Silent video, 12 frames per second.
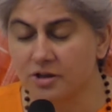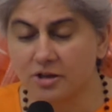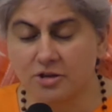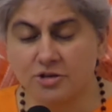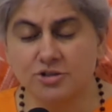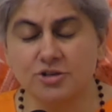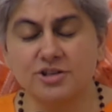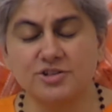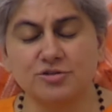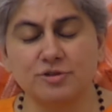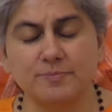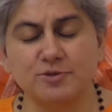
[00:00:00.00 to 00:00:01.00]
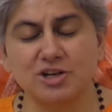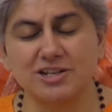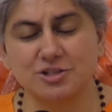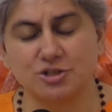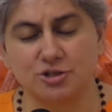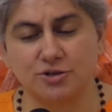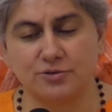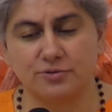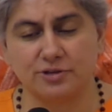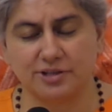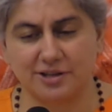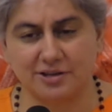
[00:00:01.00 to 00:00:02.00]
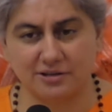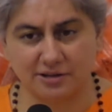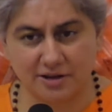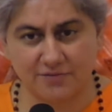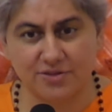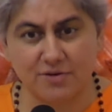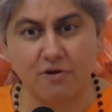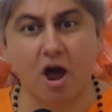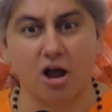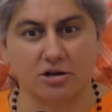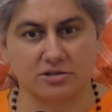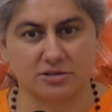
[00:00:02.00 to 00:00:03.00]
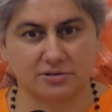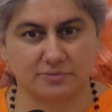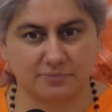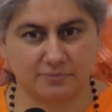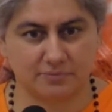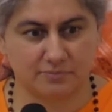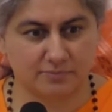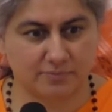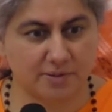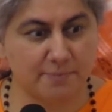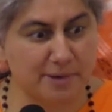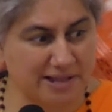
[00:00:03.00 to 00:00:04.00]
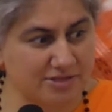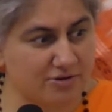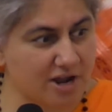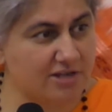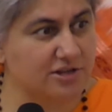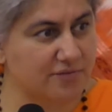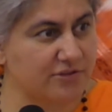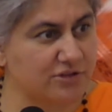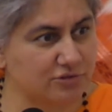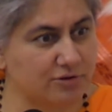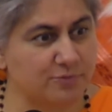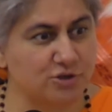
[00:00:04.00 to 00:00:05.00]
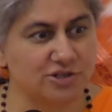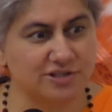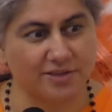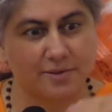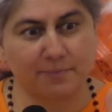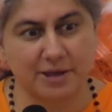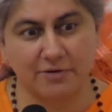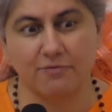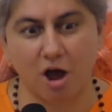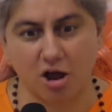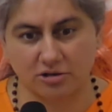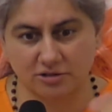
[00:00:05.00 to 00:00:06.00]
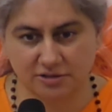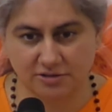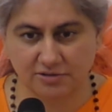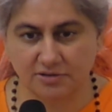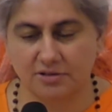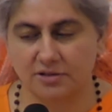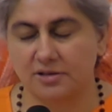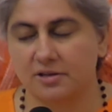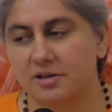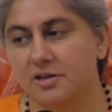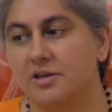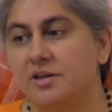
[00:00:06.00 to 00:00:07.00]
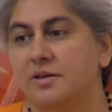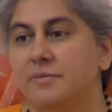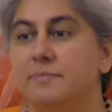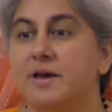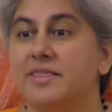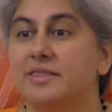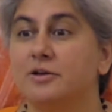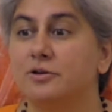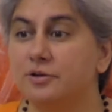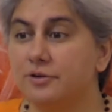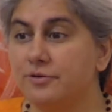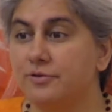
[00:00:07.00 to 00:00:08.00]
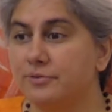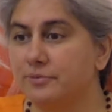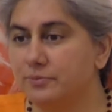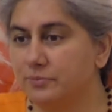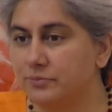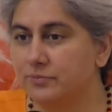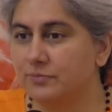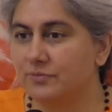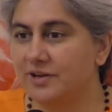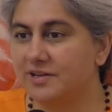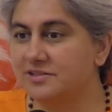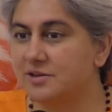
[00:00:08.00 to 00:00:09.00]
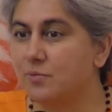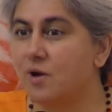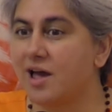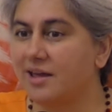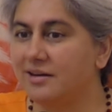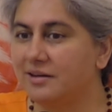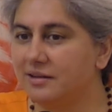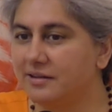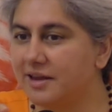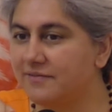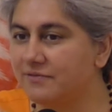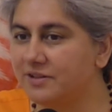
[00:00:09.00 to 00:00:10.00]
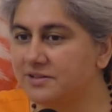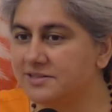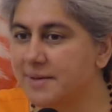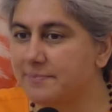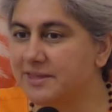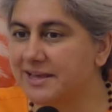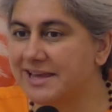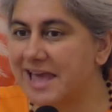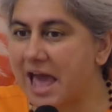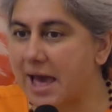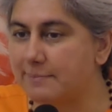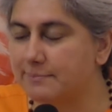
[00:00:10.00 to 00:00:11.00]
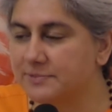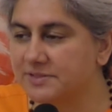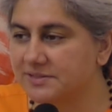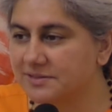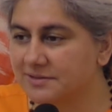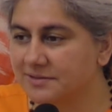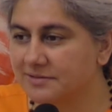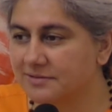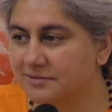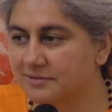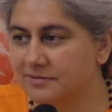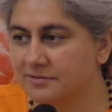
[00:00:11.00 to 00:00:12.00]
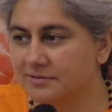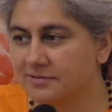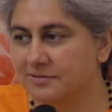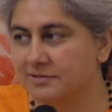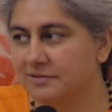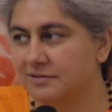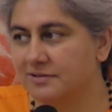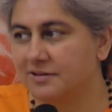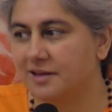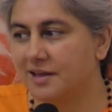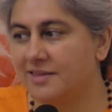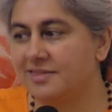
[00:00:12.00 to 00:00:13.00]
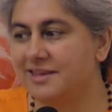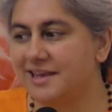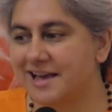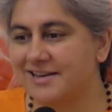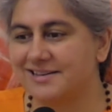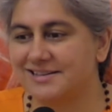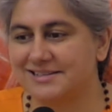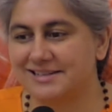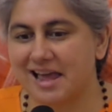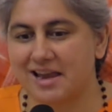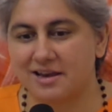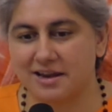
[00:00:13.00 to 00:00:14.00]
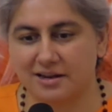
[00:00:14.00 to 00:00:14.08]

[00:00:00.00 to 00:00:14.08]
So the scriptures do give the rocks. The mantras of the scriptures are the big rocks. But the guru is the one that fills up the gaps in the understanding.